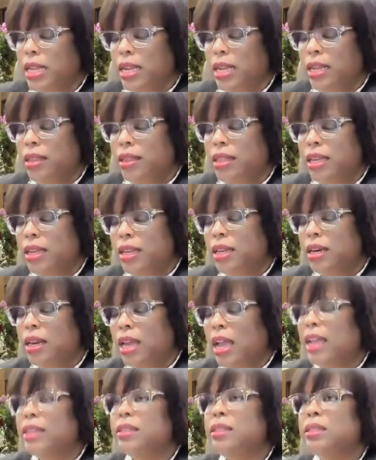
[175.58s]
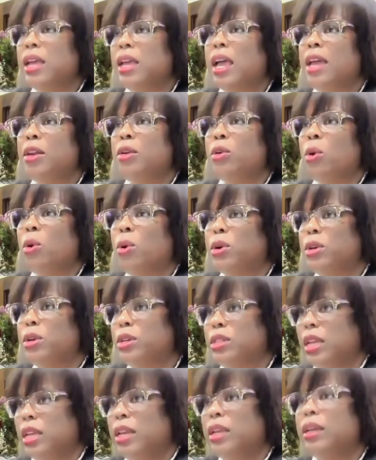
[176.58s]
Then I sign an order
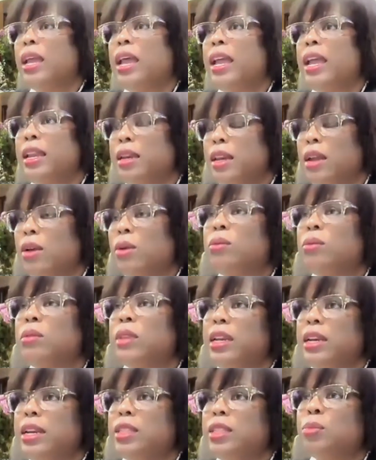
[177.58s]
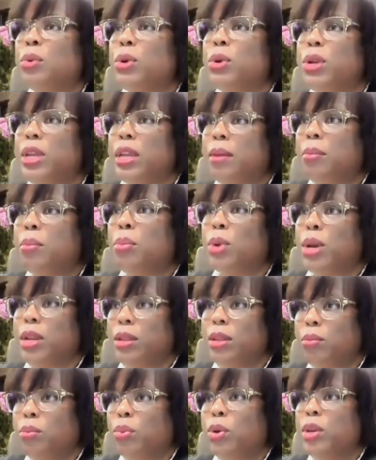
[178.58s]
saying, hey, no, they need to bring
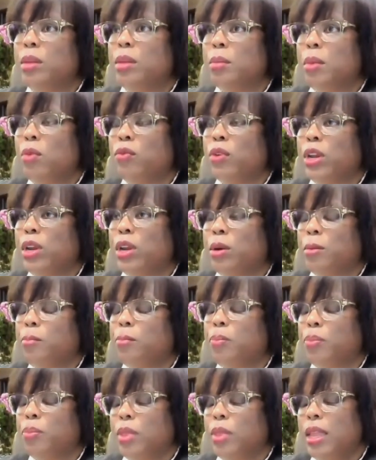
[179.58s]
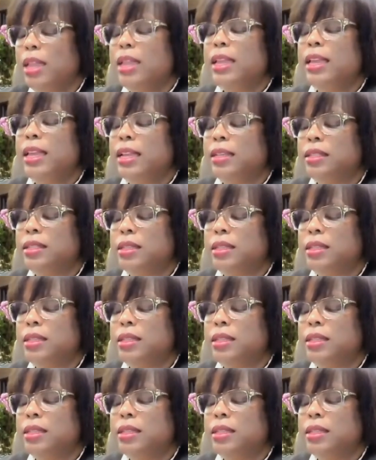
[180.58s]
them over here. It's the